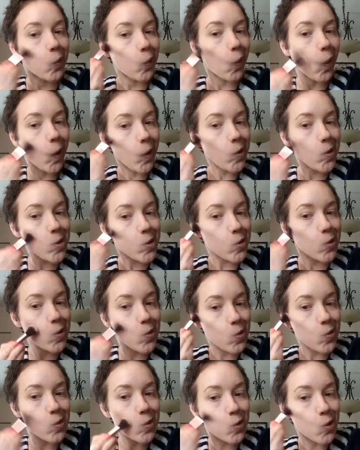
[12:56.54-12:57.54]
I just
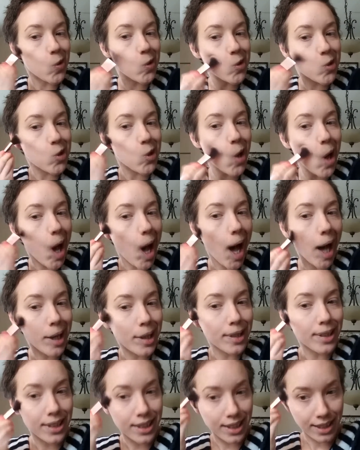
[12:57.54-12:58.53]
use this to add
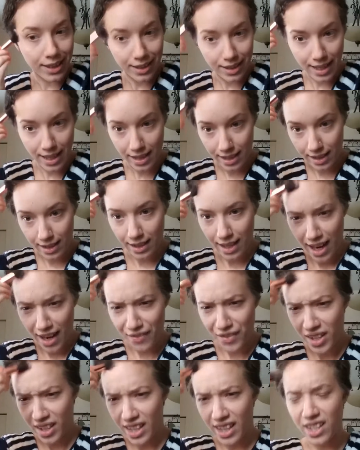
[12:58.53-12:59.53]
a little, like, I
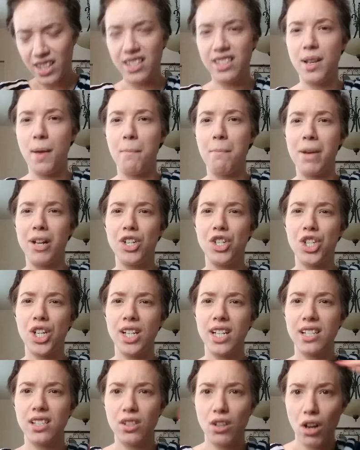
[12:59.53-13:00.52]
think like a dimension
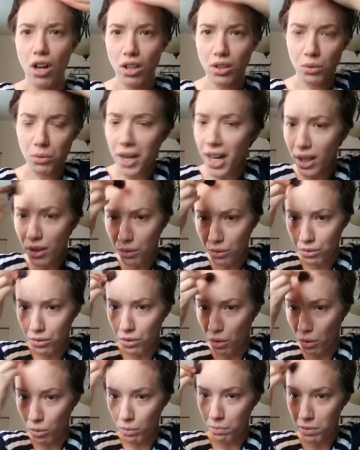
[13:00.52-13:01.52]
it's called, I don't
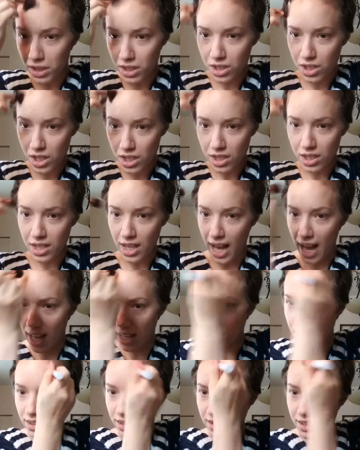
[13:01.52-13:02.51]
know, but just to
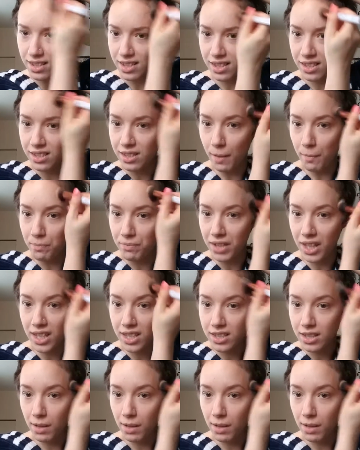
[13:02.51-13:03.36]
add a little something.